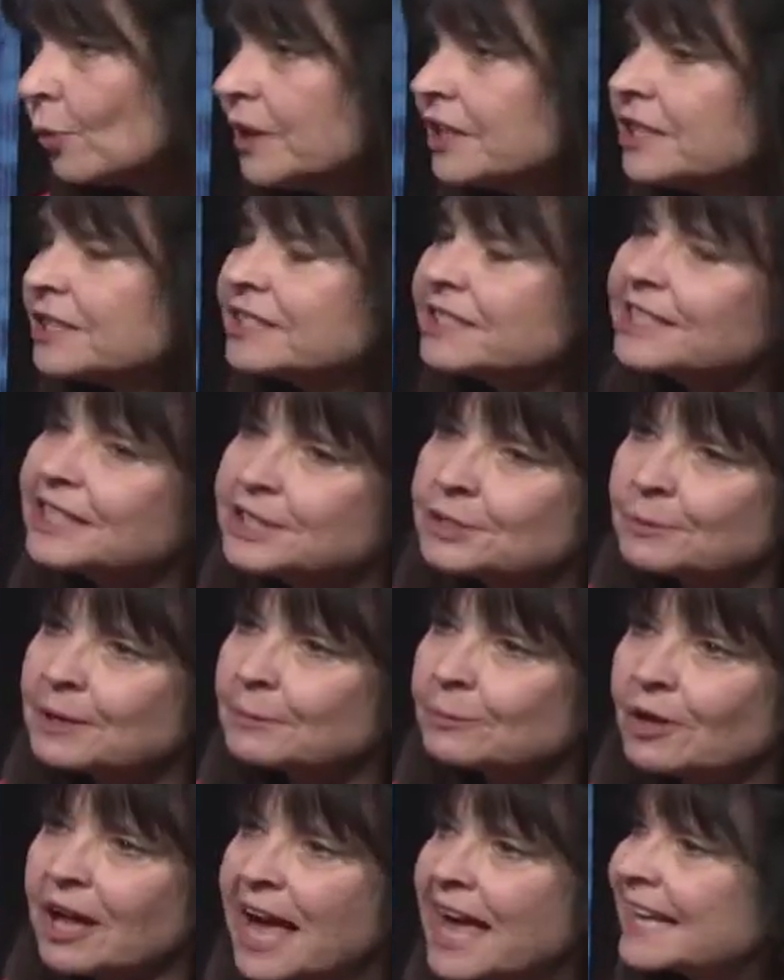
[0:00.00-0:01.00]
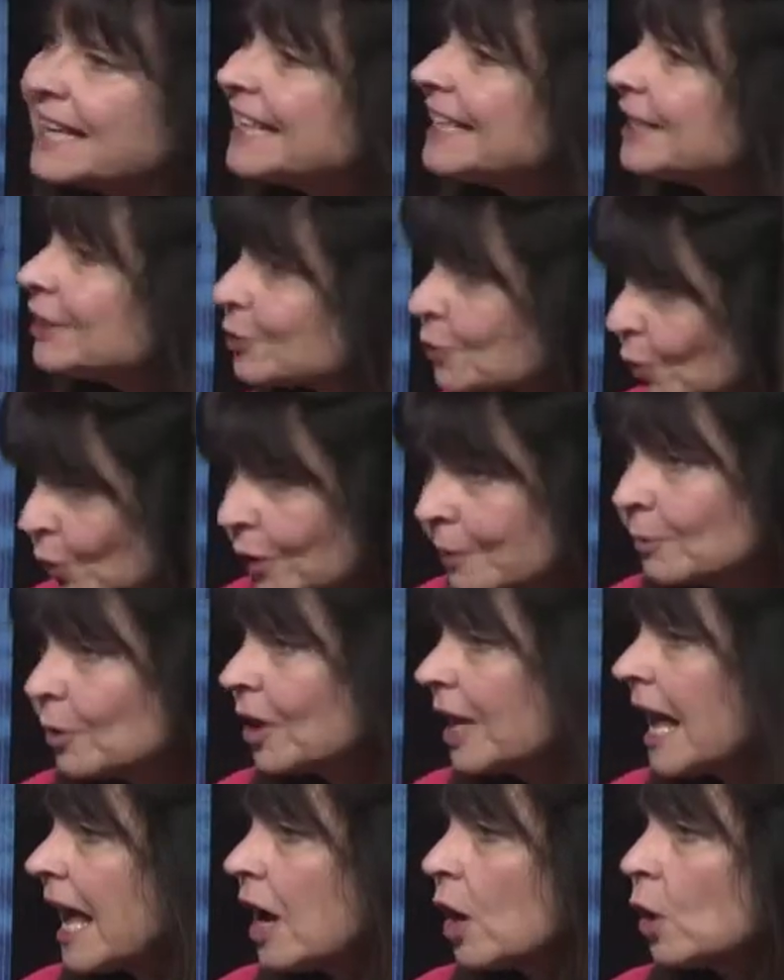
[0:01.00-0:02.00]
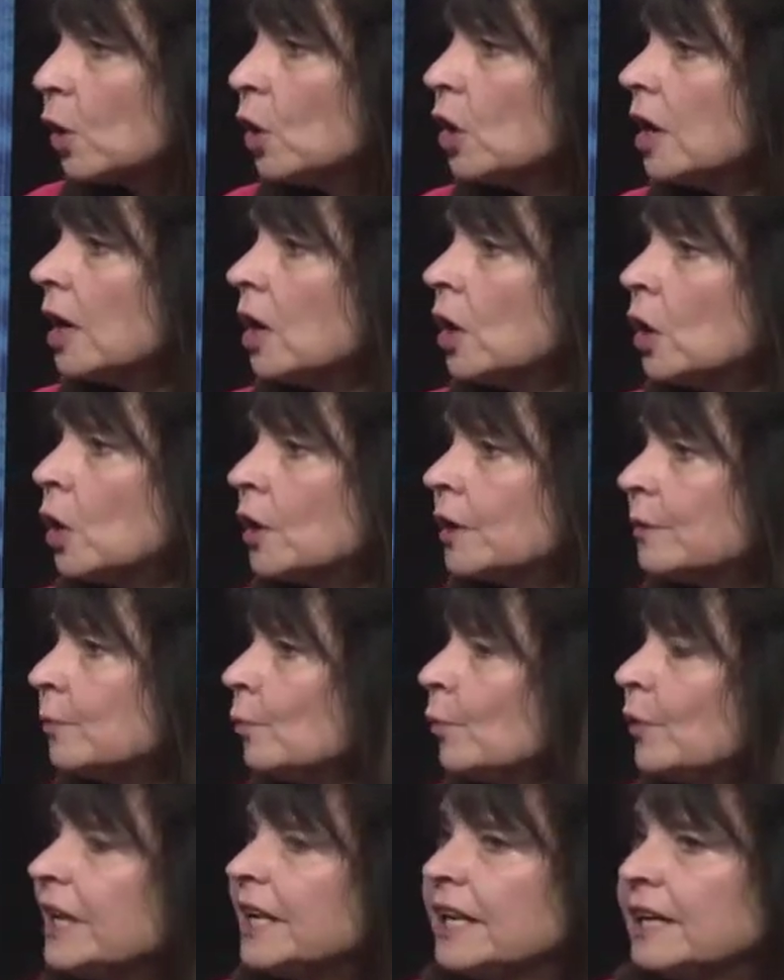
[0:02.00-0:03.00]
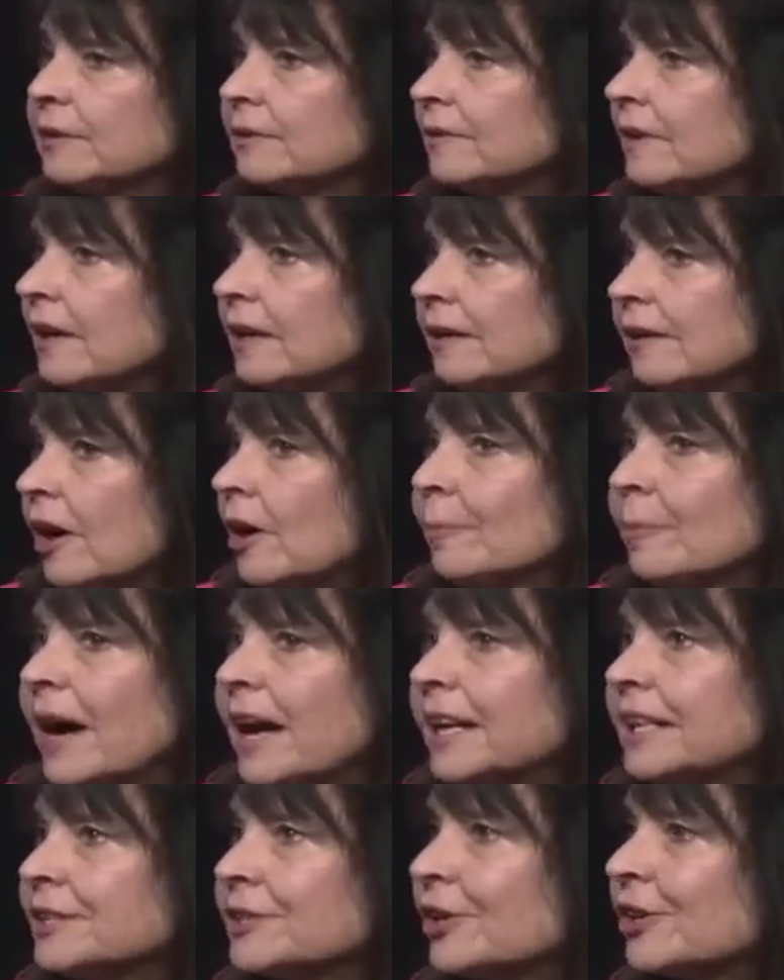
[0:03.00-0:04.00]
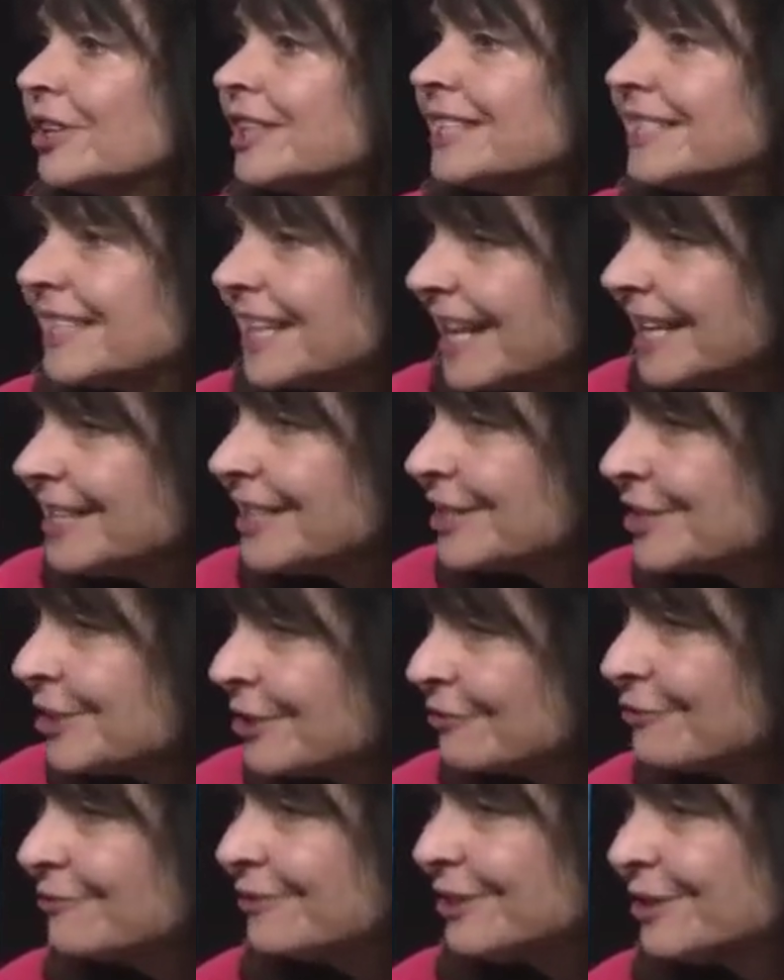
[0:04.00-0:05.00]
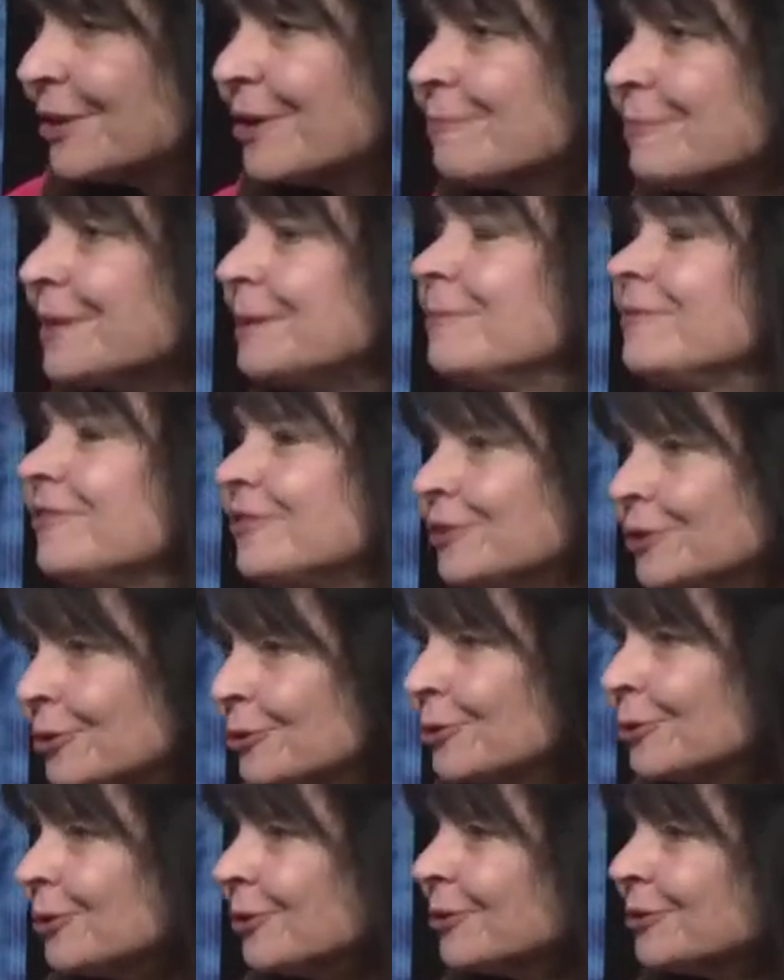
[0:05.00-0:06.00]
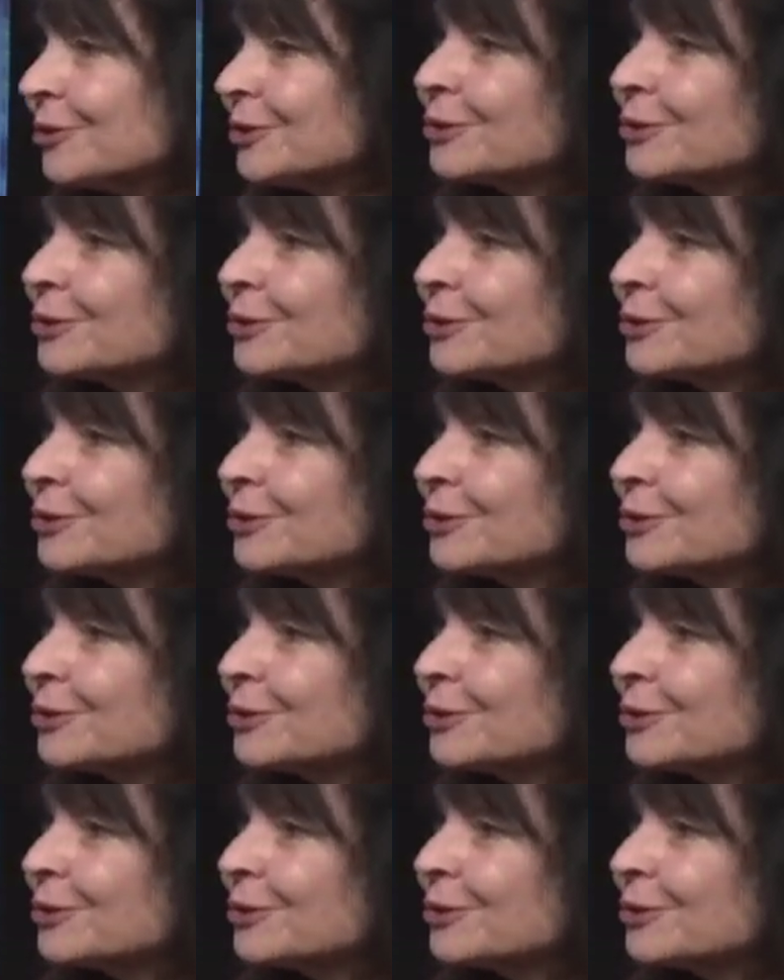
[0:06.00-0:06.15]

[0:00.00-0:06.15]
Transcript: We just teach people how to eat normal, how we, uh, our bodies are intended to, you know, be fueled